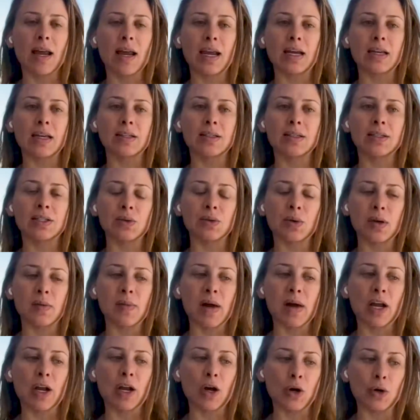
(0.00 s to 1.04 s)
and doing
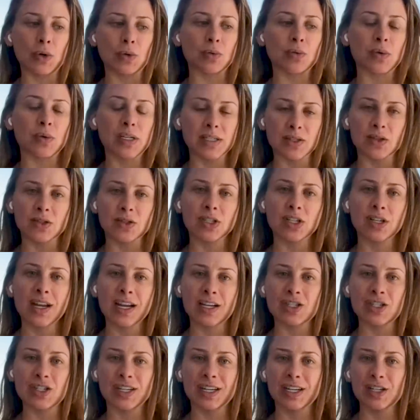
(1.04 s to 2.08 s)
my own research and
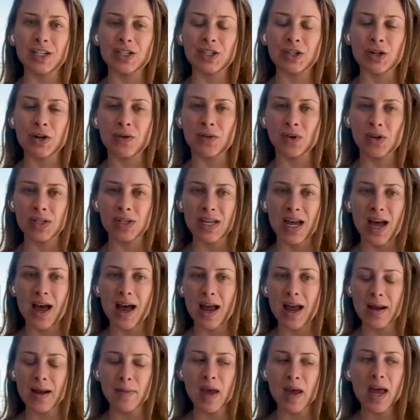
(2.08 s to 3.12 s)
education over
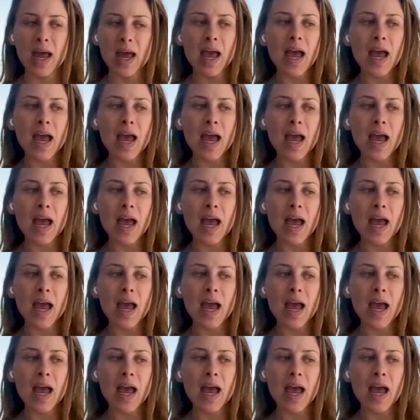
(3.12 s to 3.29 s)
time,